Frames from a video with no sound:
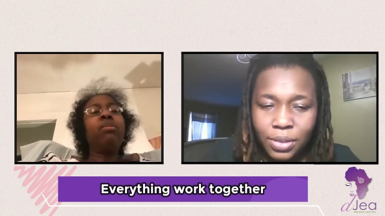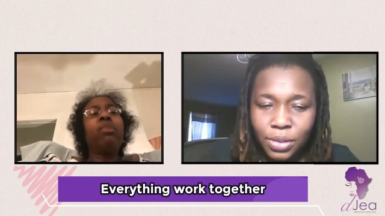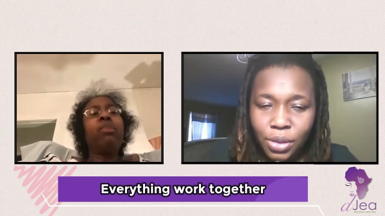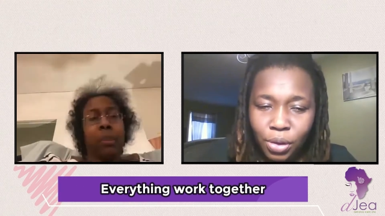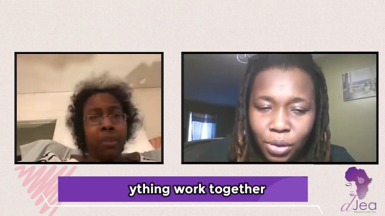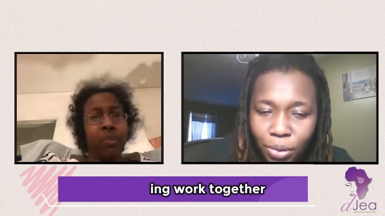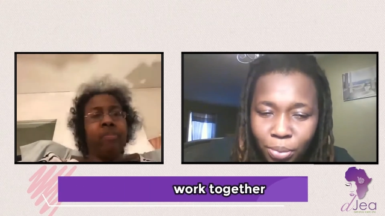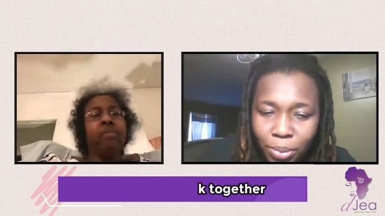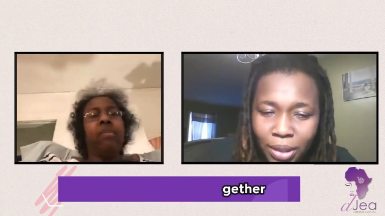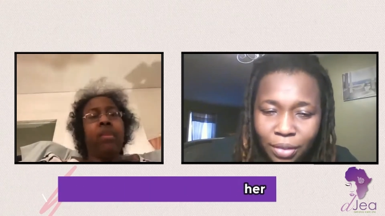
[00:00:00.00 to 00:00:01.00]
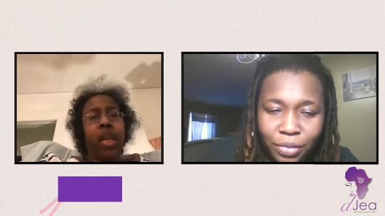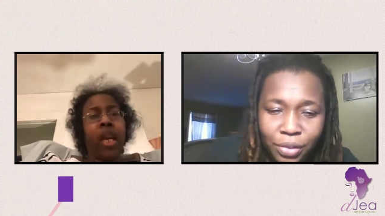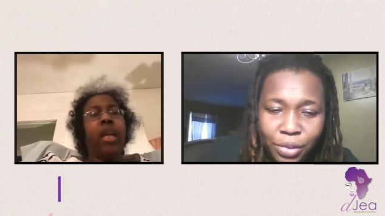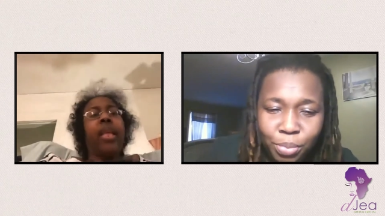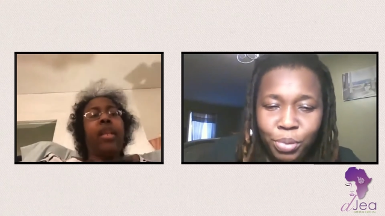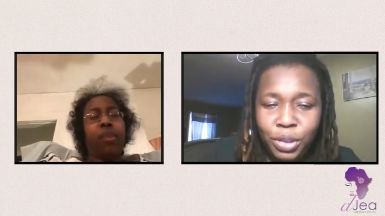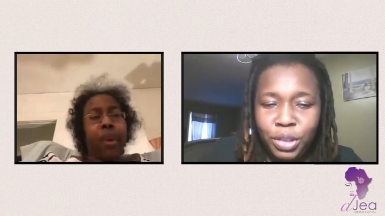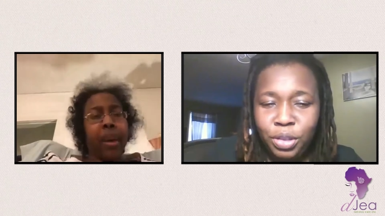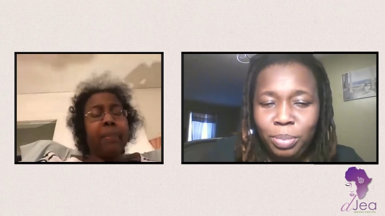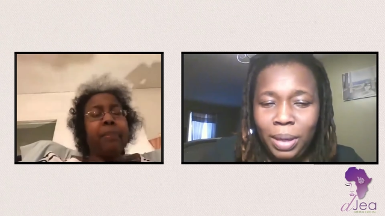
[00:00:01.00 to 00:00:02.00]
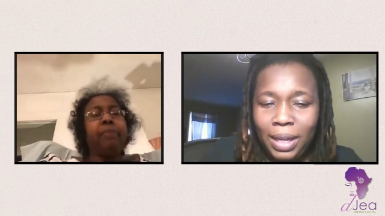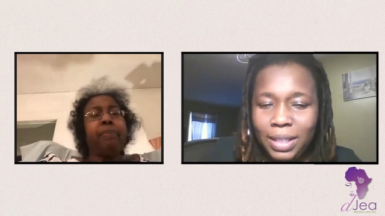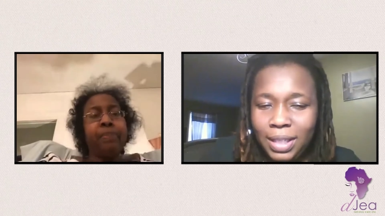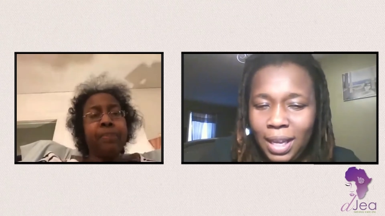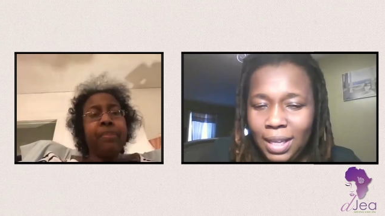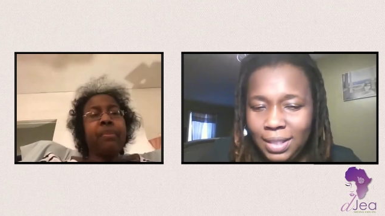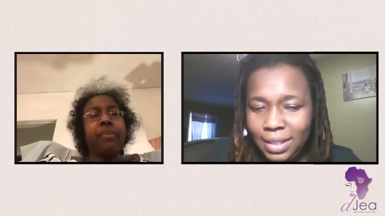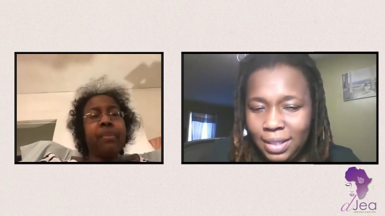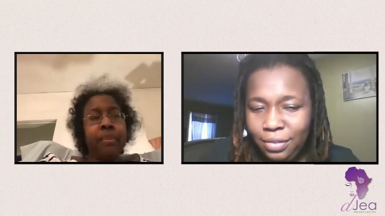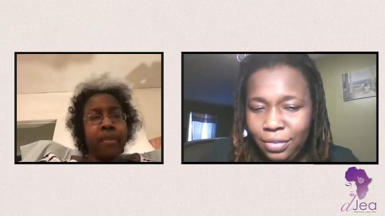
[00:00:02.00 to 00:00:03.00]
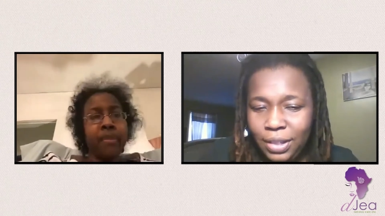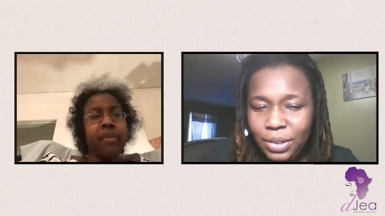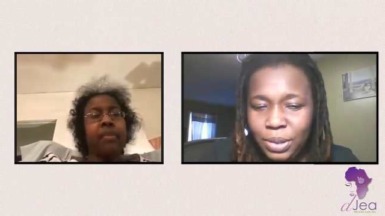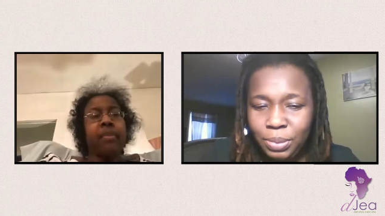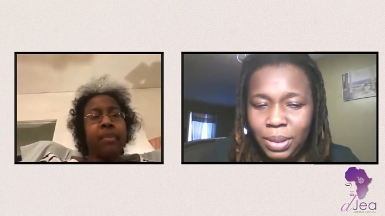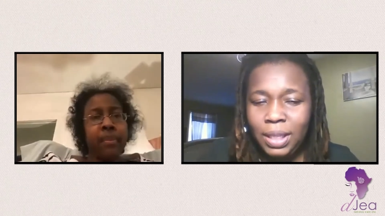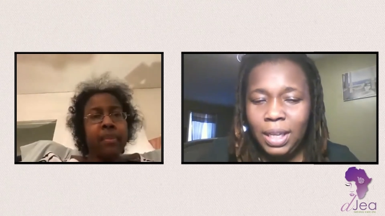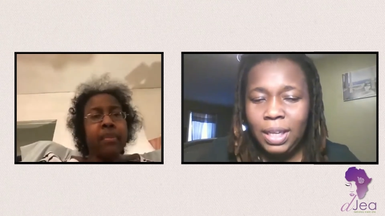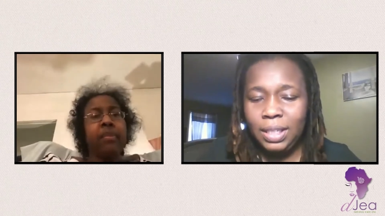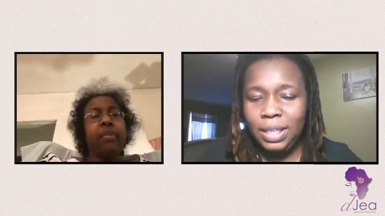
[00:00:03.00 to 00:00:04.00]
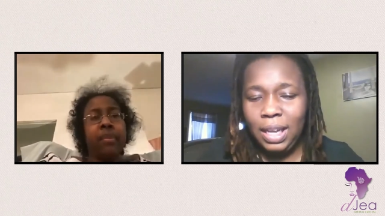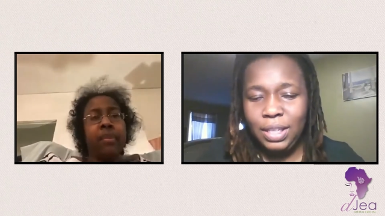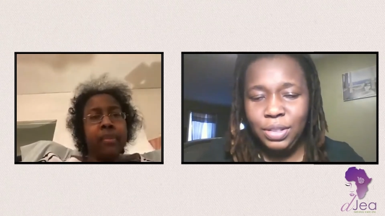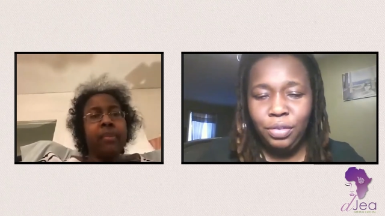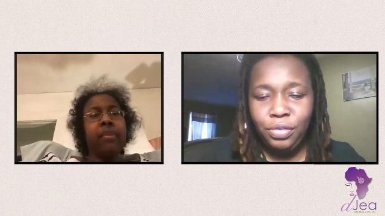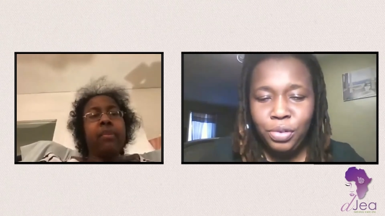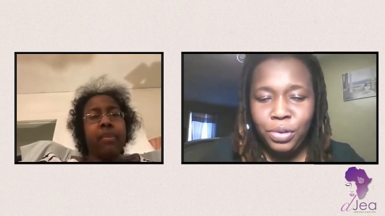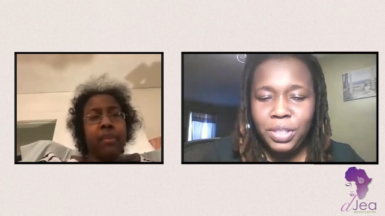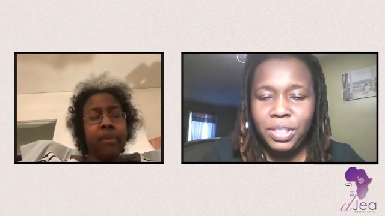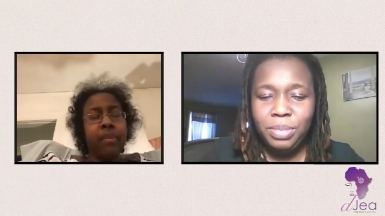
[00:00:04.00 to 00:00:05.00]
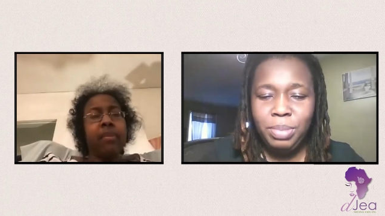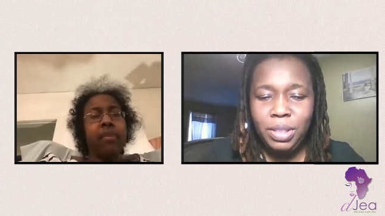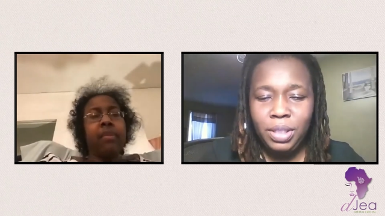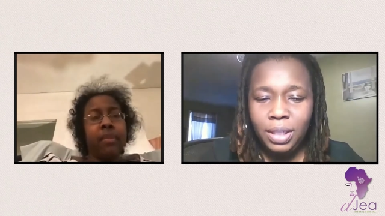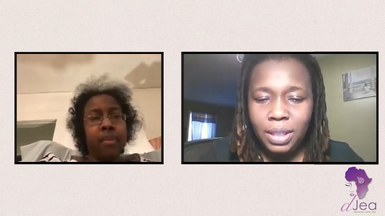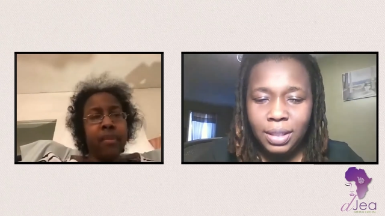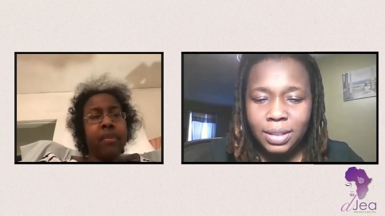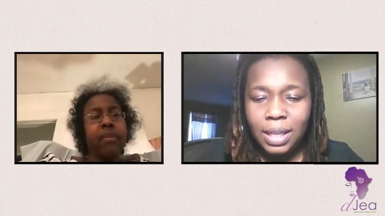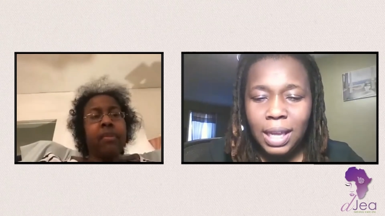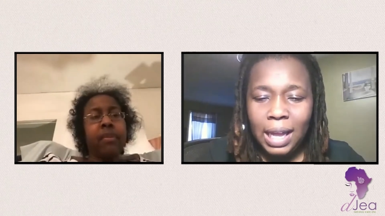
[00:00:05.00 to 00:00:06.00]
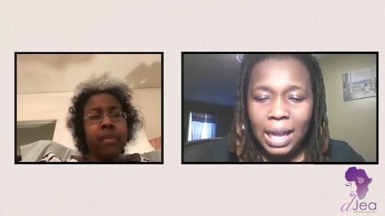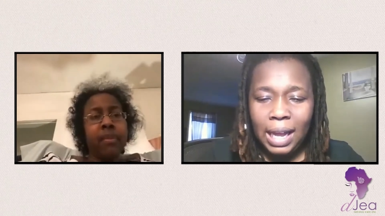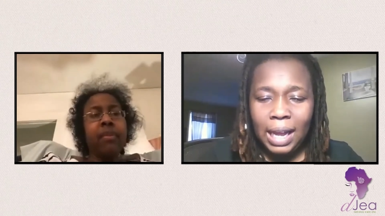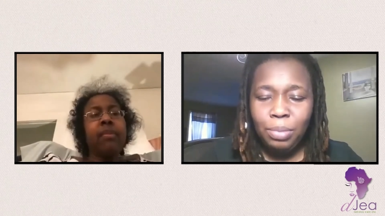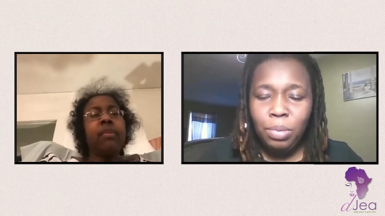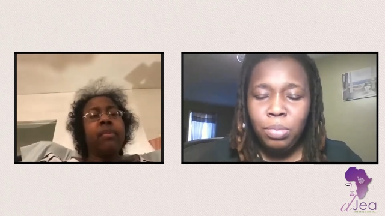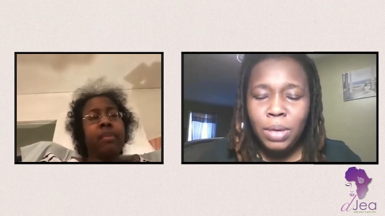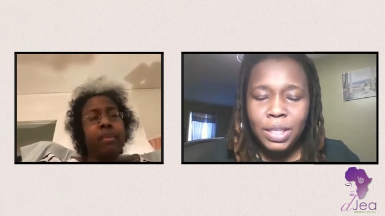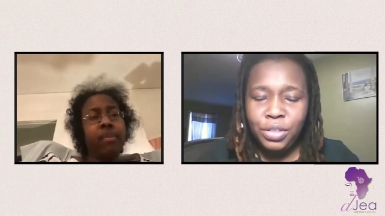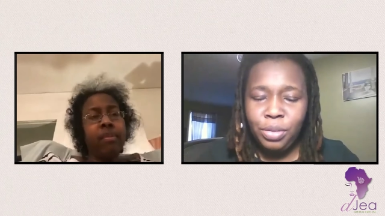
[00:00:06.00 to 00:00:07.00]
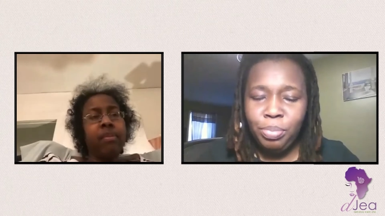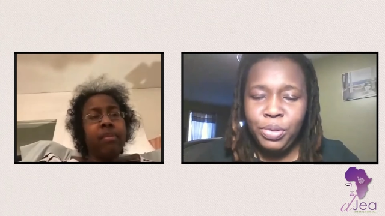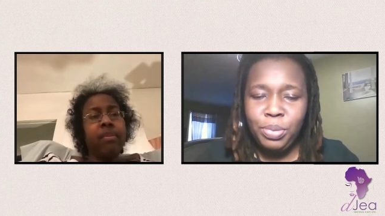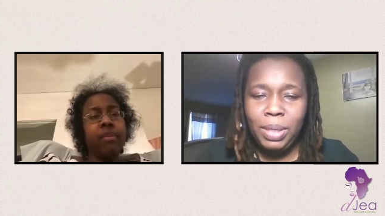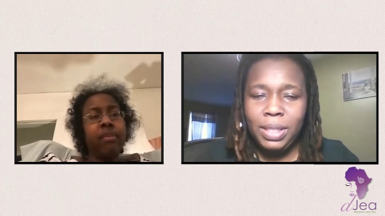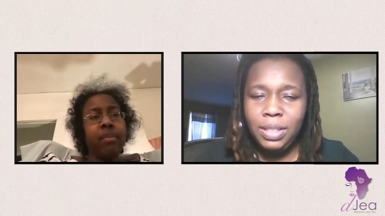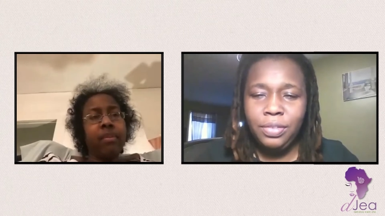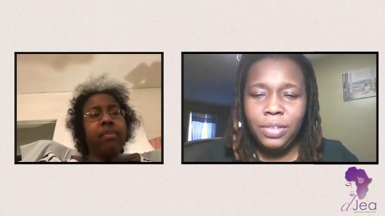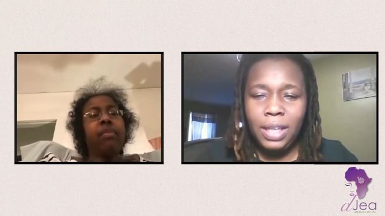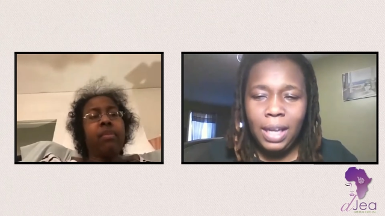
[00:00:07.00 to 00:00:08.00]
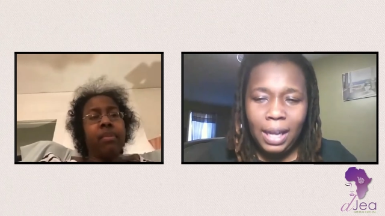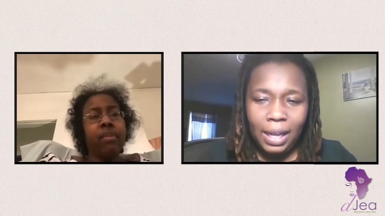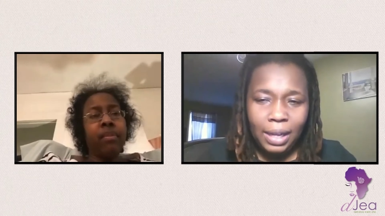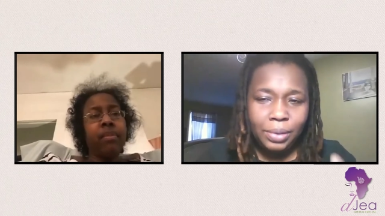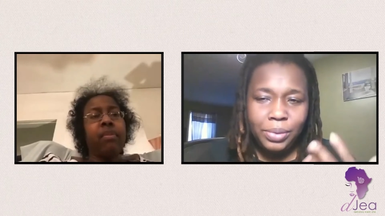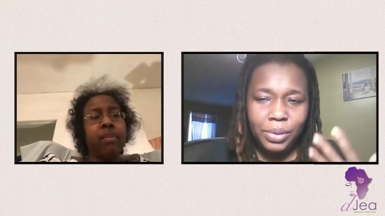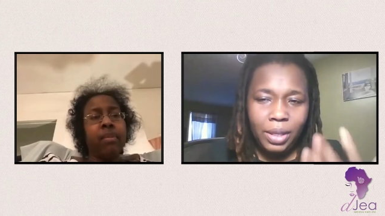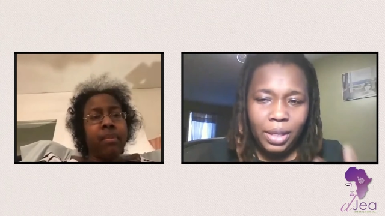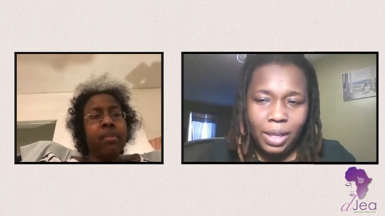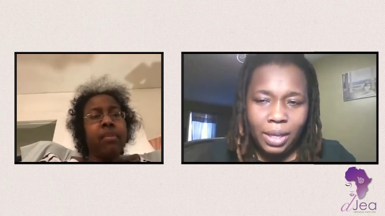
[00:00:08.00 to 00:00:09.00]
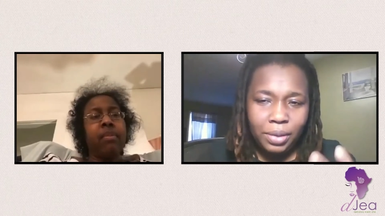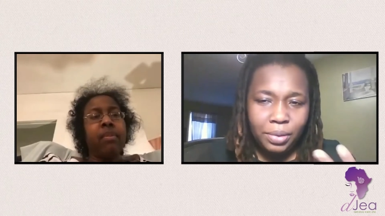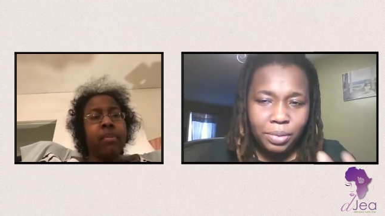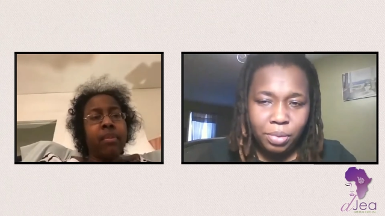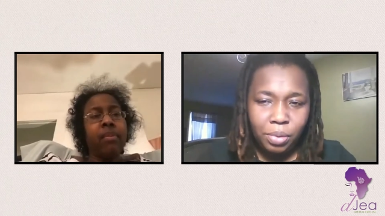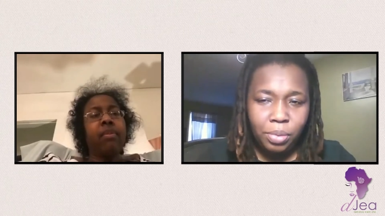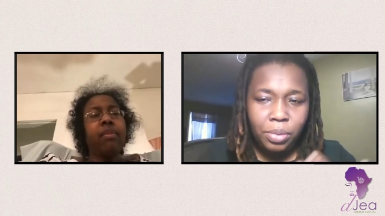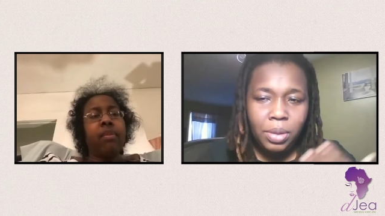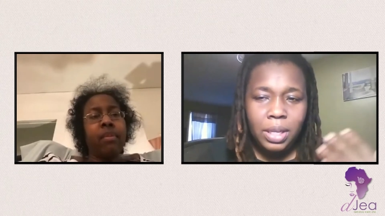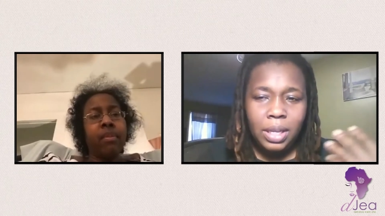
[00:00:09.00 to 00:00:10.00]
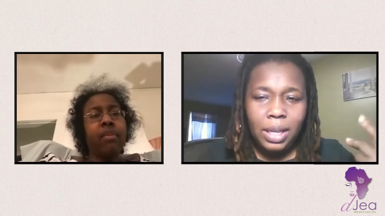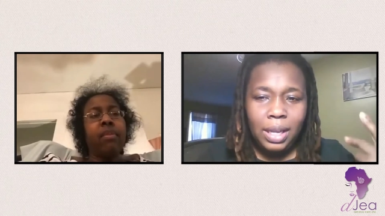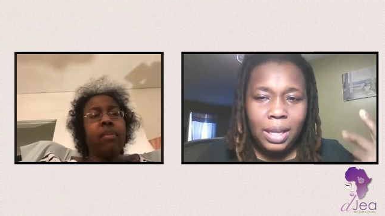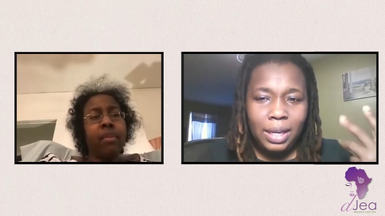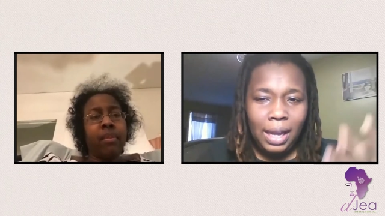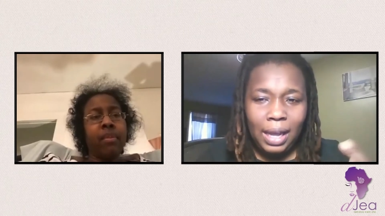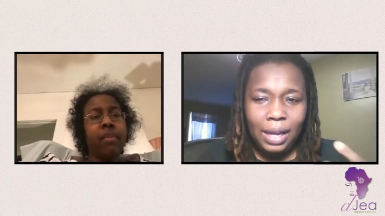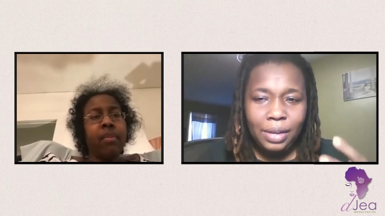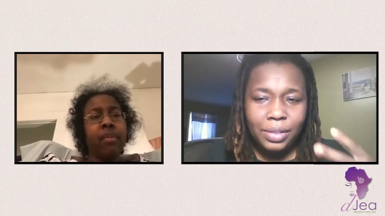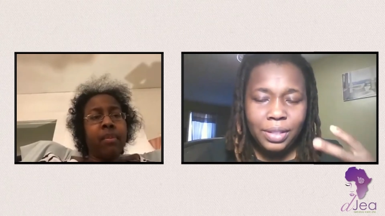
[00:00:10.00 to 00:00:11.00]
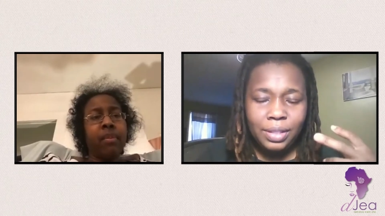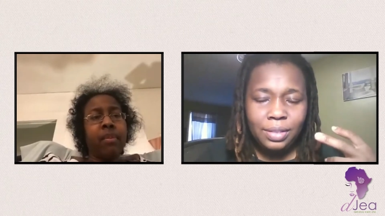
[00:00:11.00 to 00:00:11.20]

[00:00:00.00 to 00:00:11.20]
Speaker 1: your whatever you put in your body has an effect to it. And as your focus being the gut, what is your perspective on how the hair grow and how